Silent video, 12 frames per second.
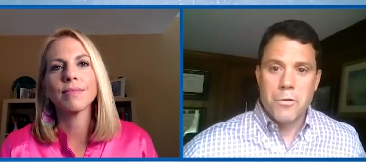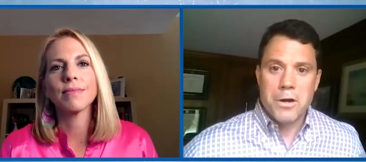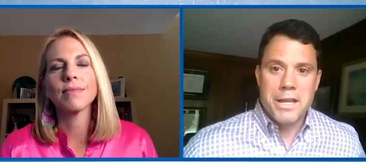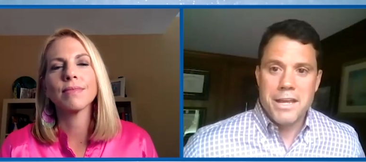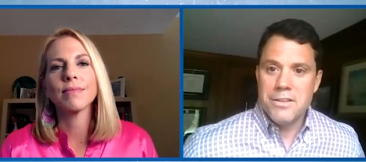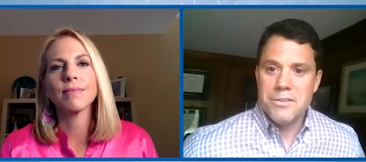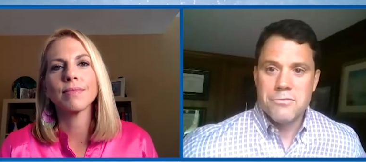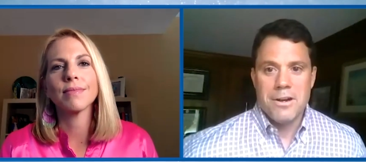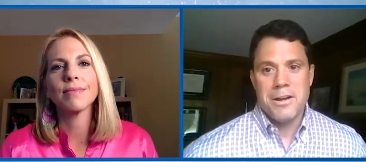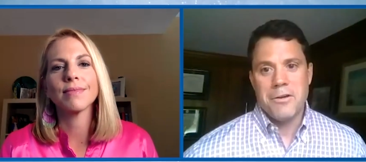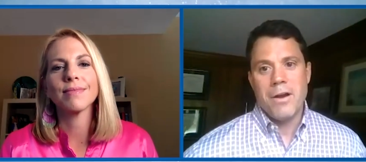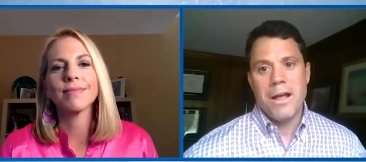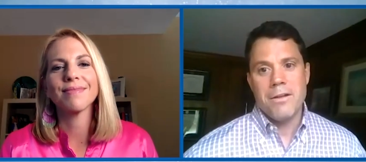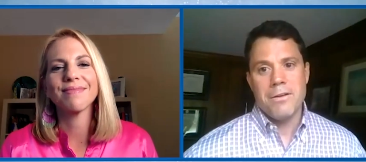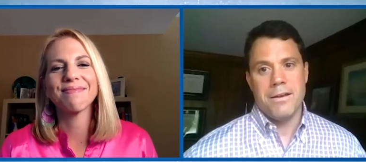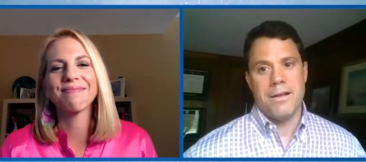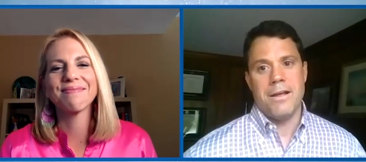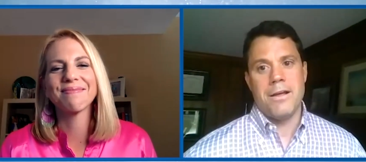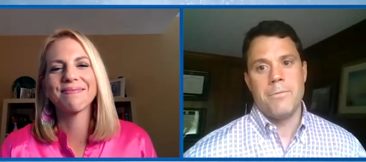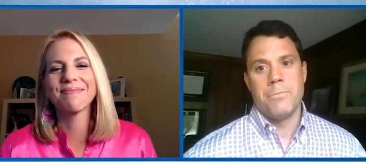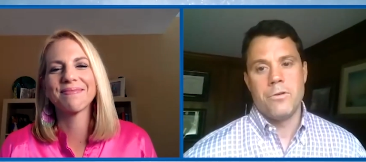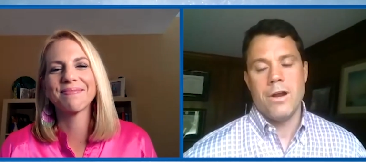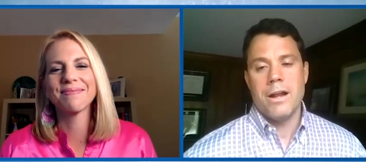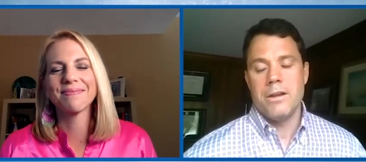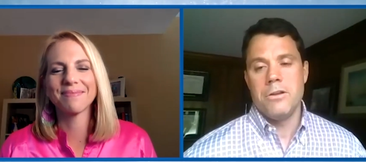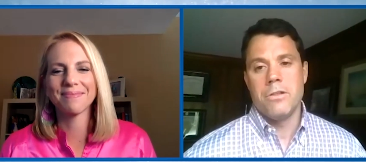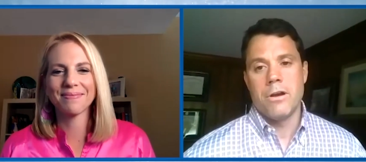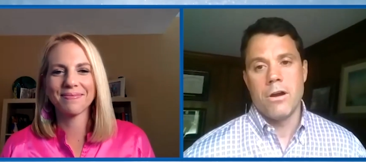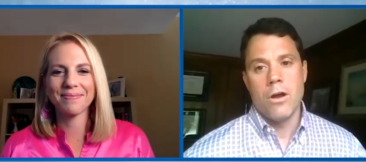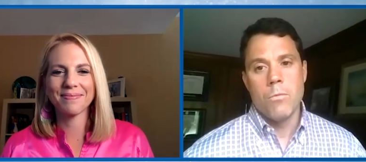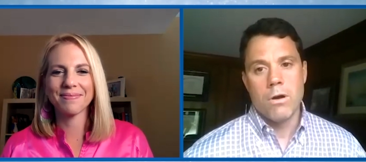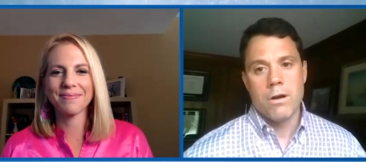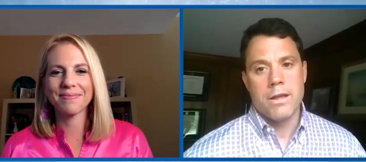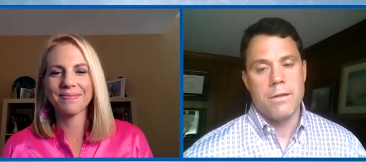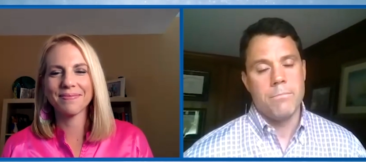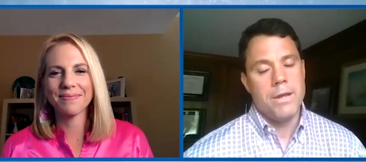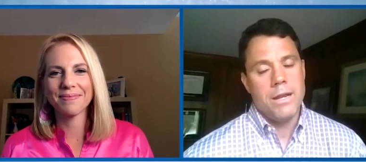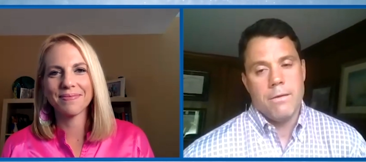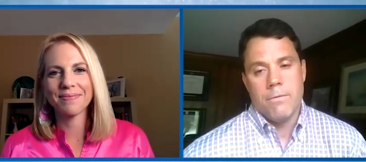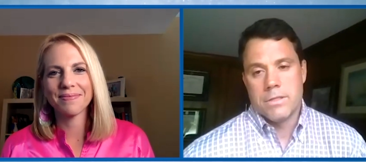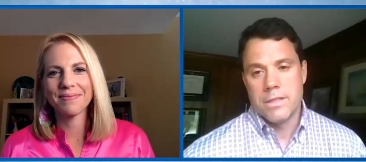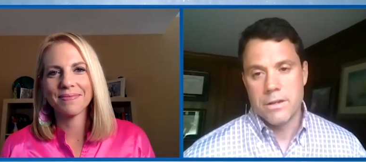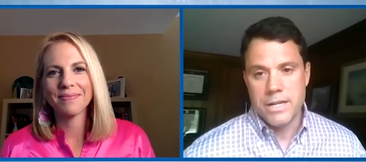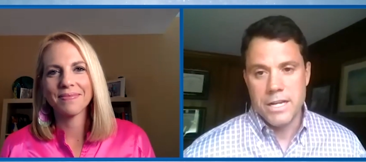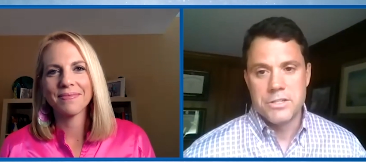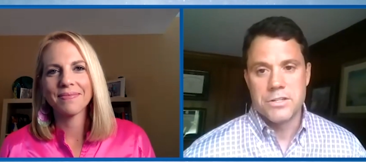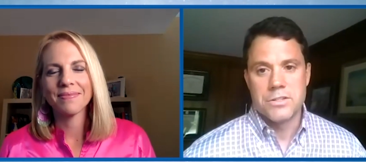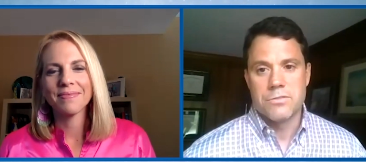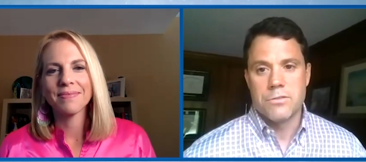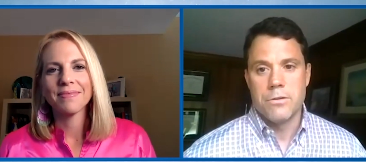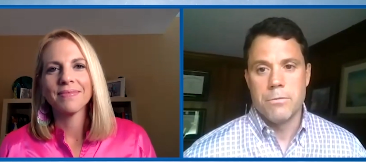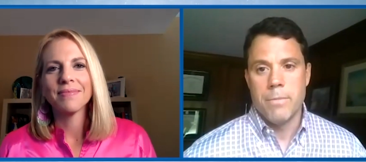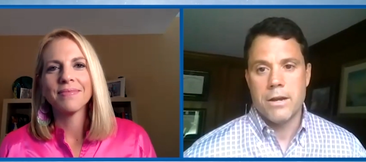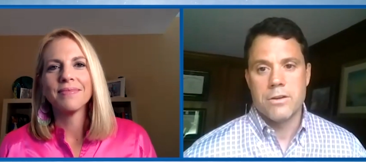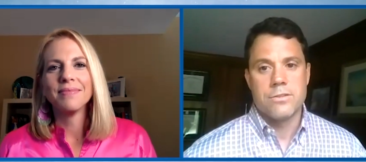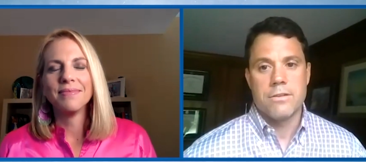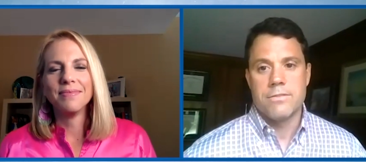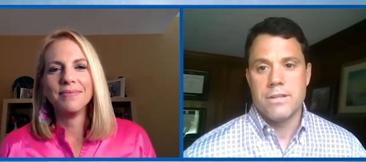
Speaker 1: 4 kids running around trying to do their homework and meeting with their teachers through Microsoft